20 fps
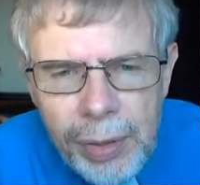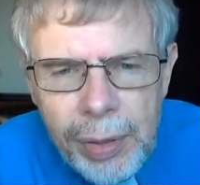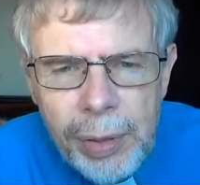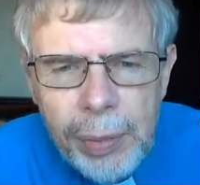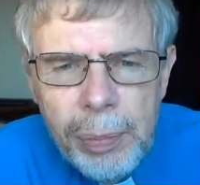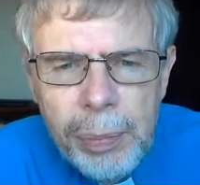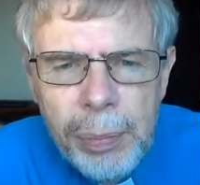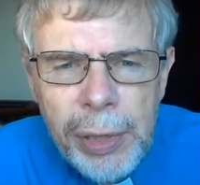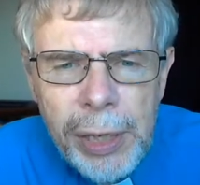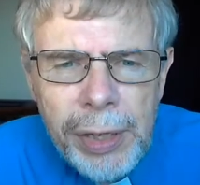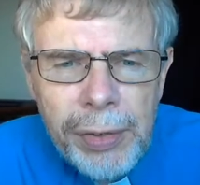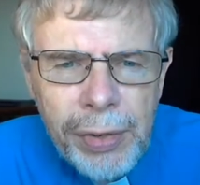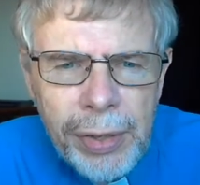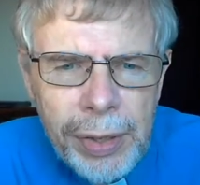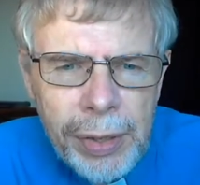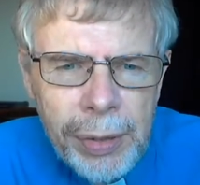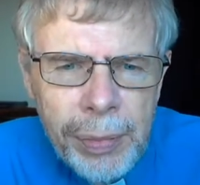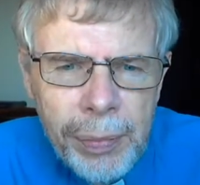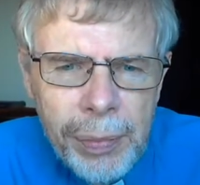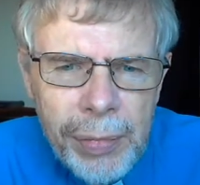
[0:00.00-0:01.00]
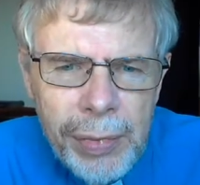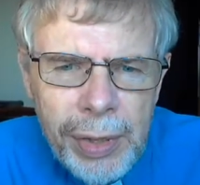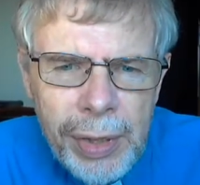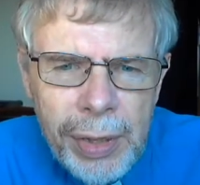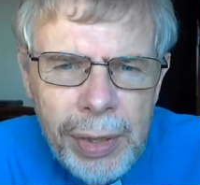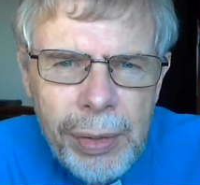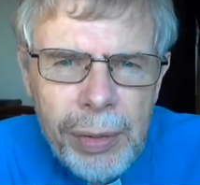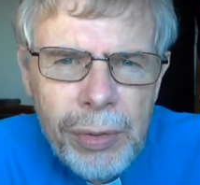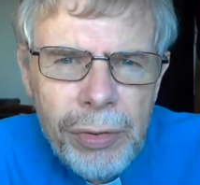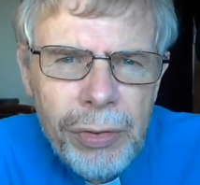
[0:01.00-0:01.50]
uh, pedia,
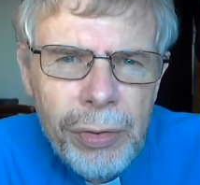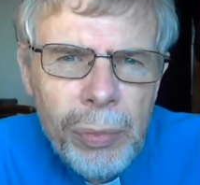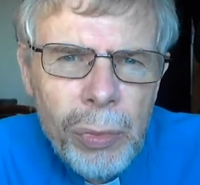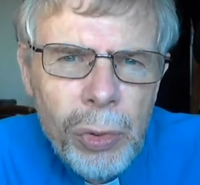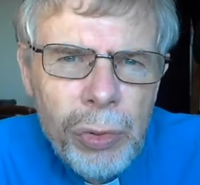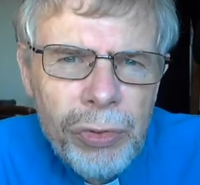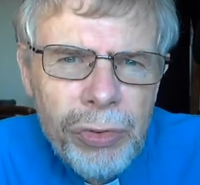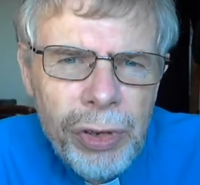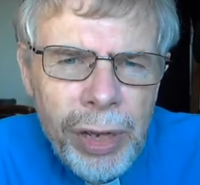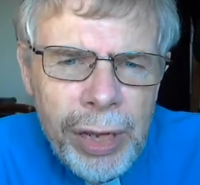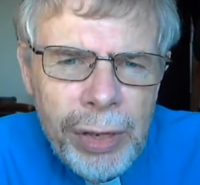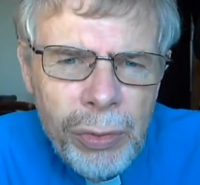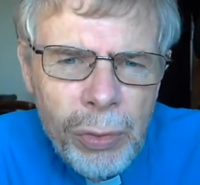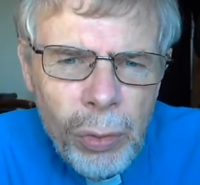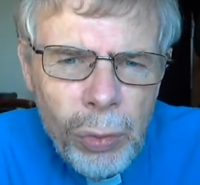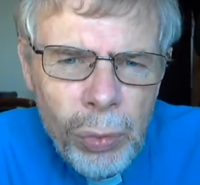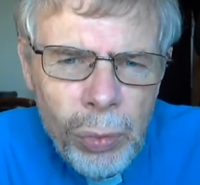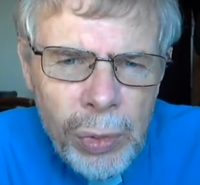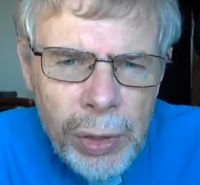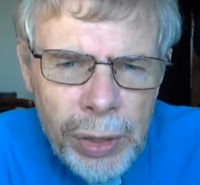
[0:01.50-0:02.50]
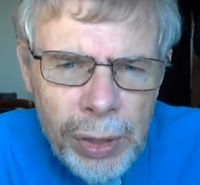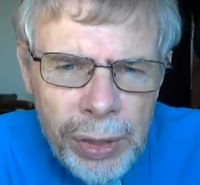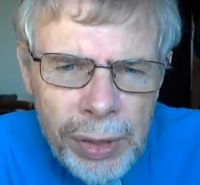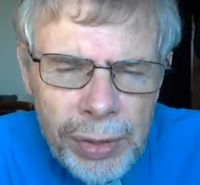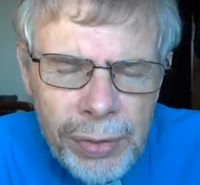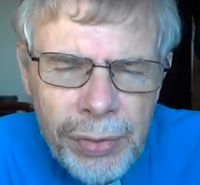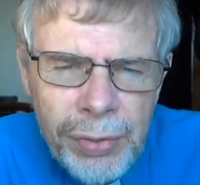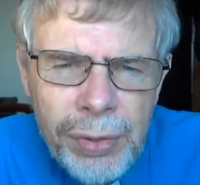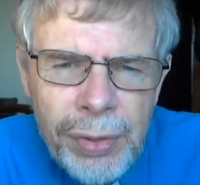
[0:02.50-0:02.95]
uh, which is a more general word